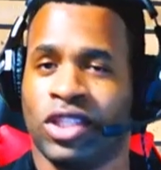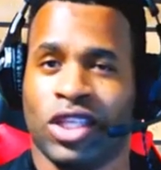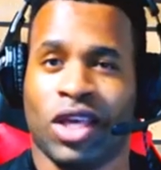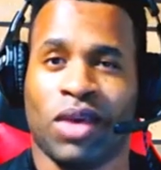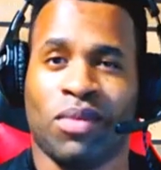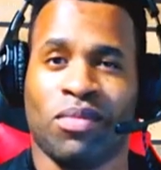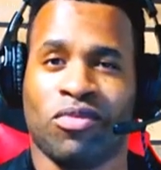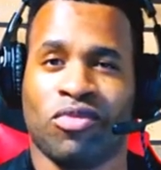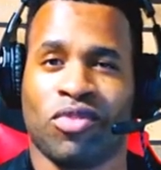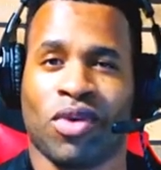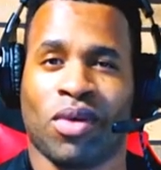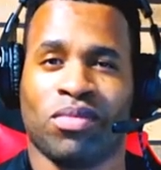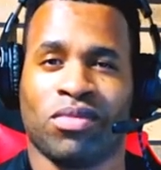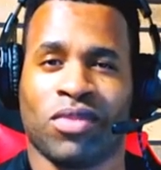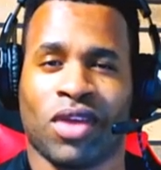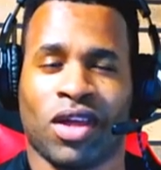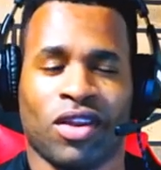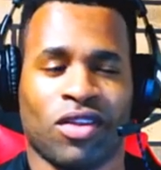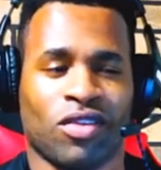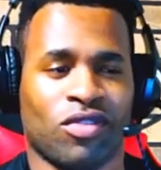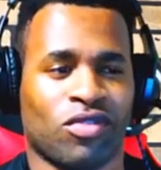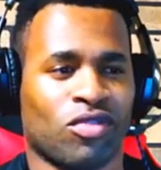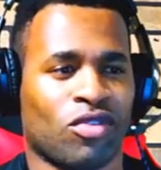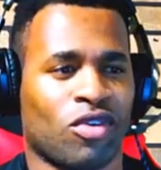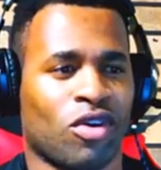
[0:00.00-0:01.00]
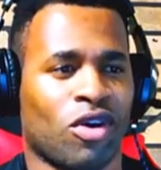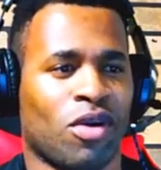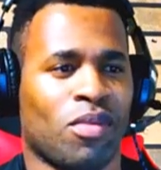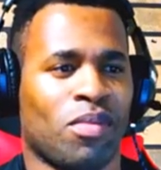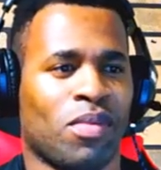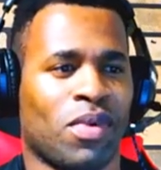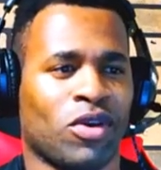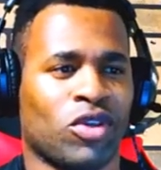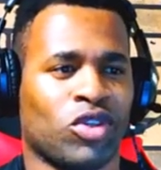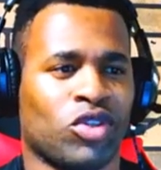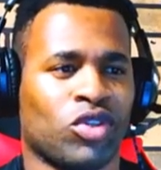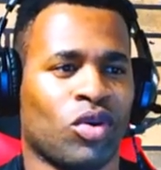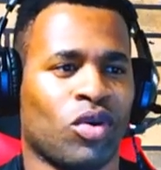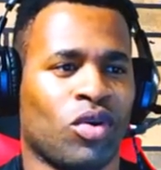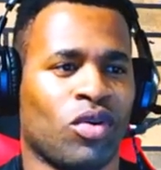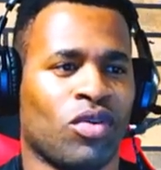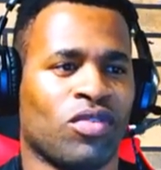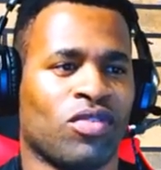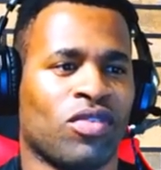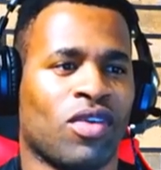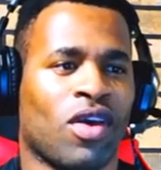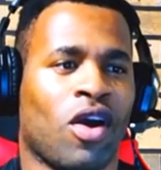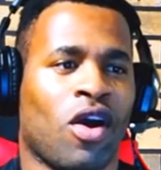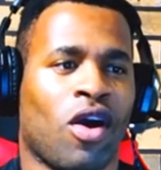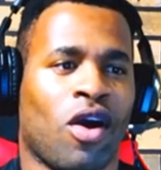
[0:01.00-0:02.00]
James Webb Telescope
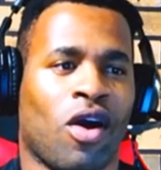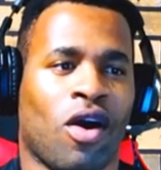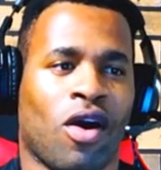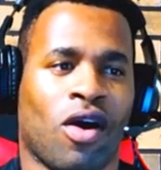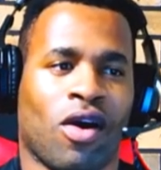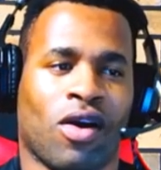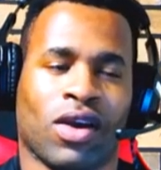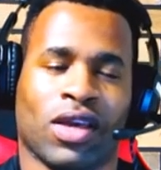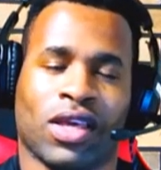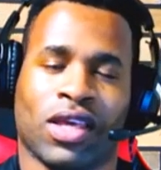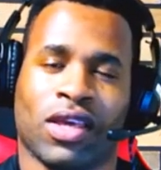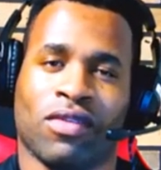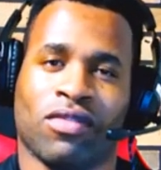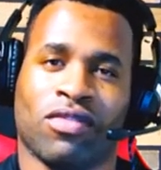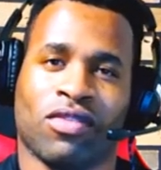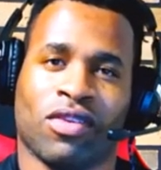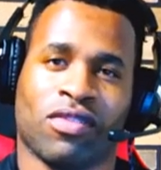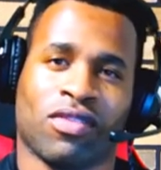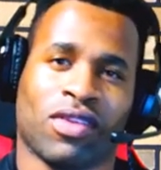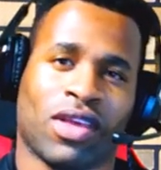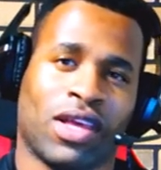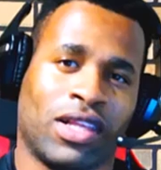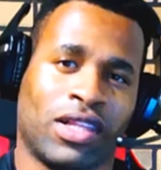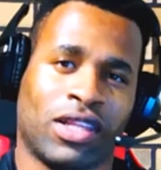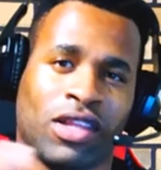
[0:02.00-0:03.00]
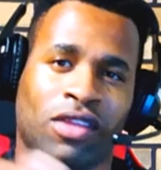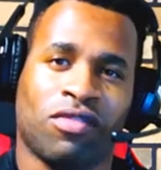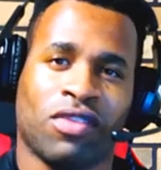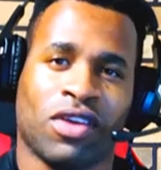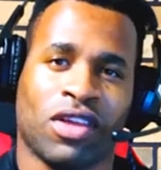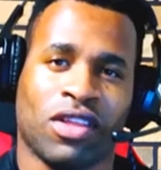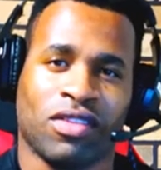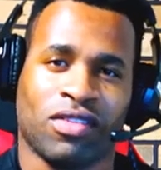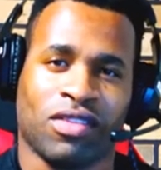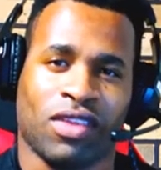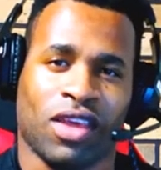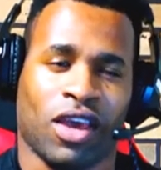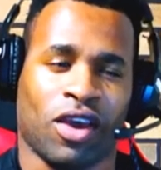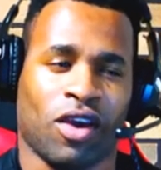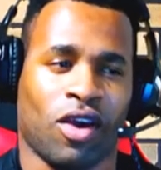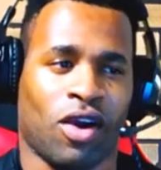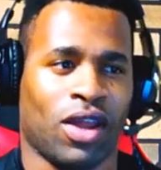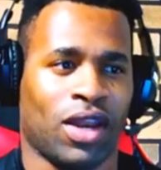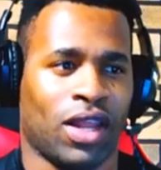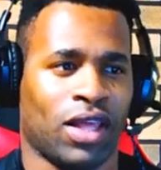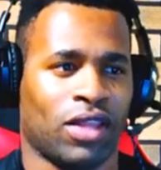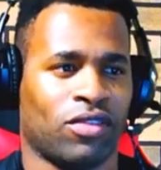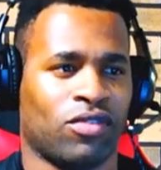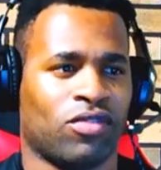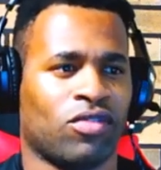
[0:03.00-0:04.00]
shows or gives us a different take
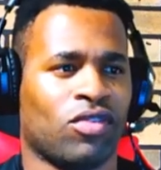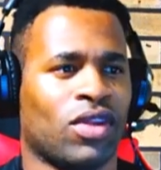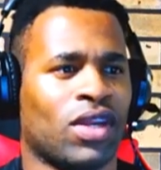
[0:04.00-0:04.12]
on it.